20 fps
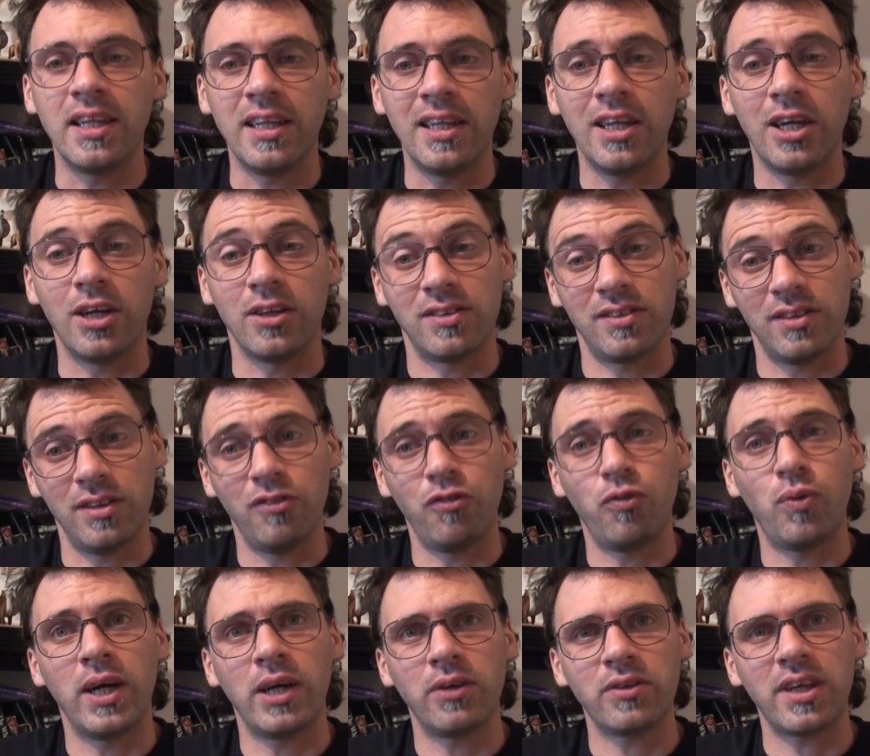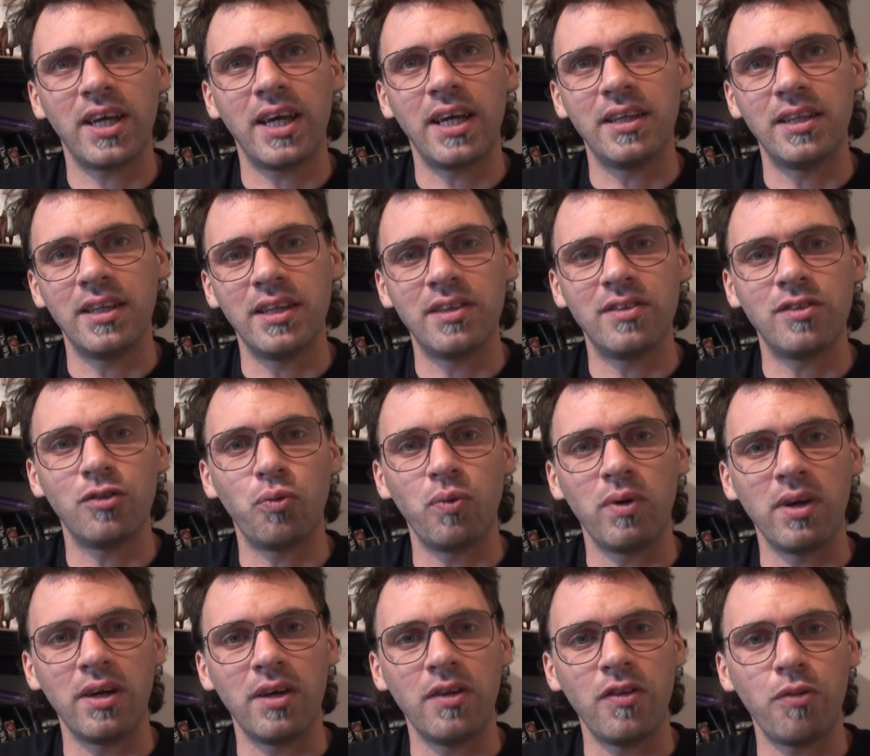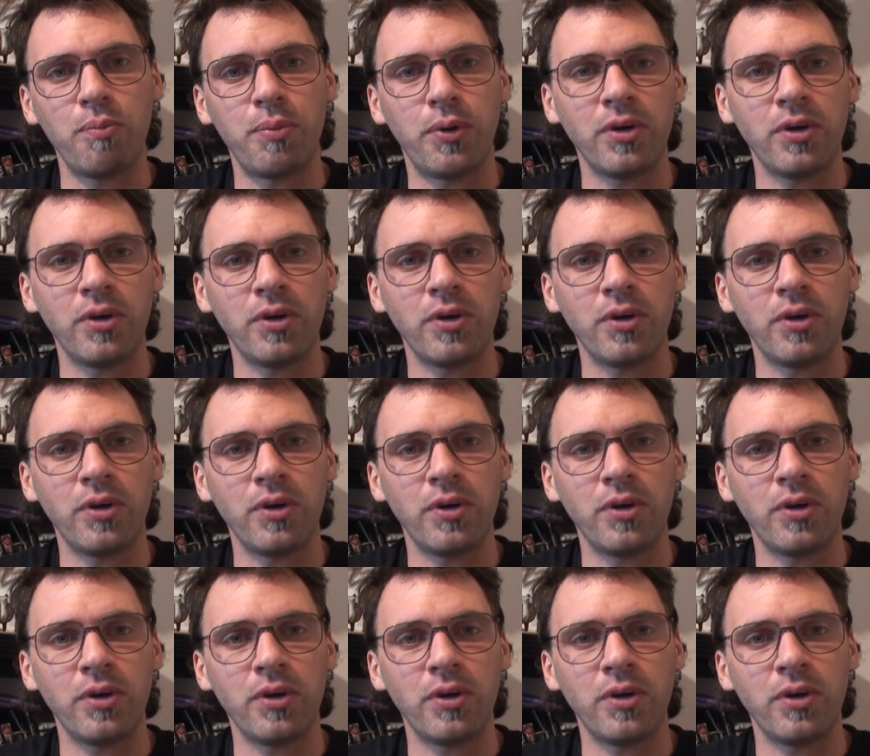lot of wild canids with